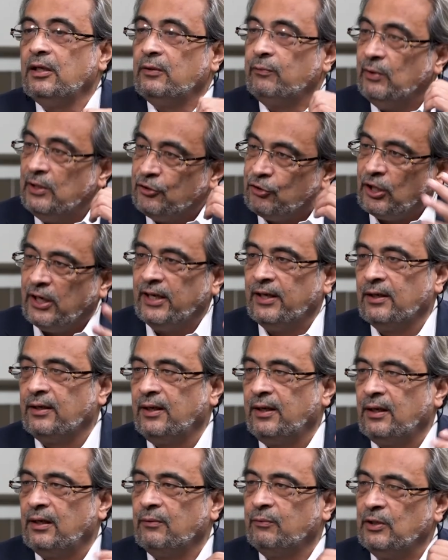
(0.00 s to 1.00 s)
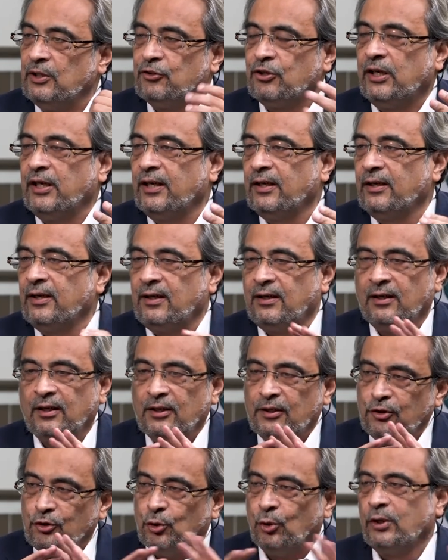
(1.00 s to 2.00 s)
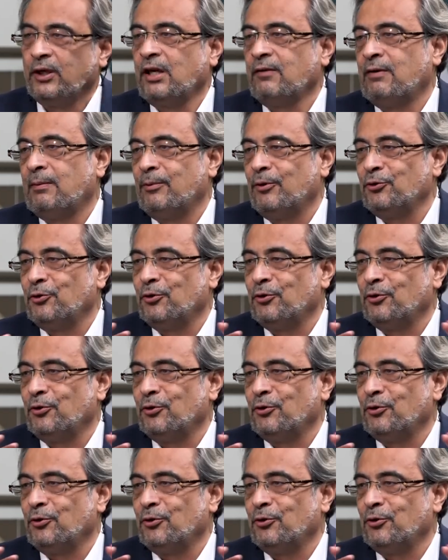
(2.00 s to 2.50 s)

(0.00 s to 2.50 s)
We'll try again. We'll try again. Don't give up on